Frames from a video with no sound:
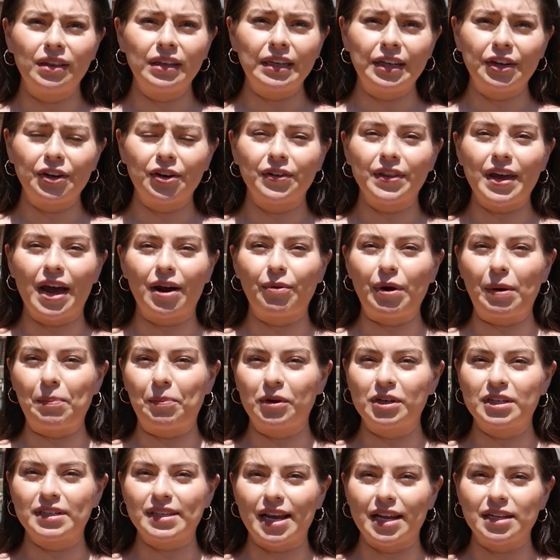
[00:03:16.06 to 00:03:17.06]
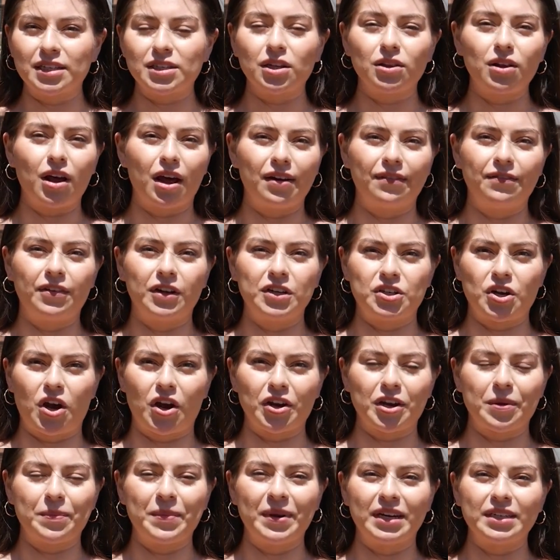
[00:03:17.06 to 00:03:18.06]
leader that represents a lot of
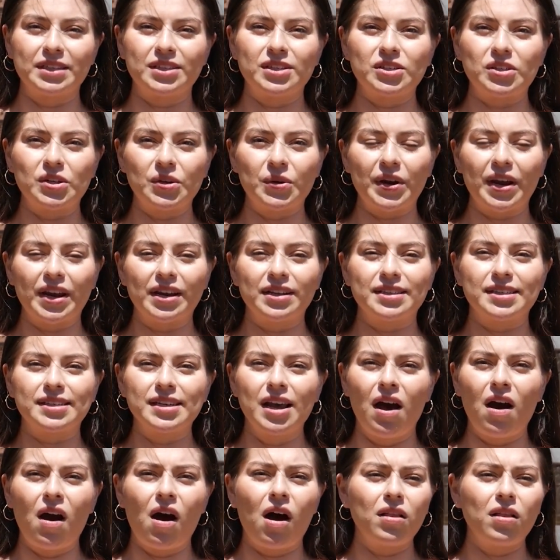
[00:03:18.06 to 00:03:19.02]
undocumented students,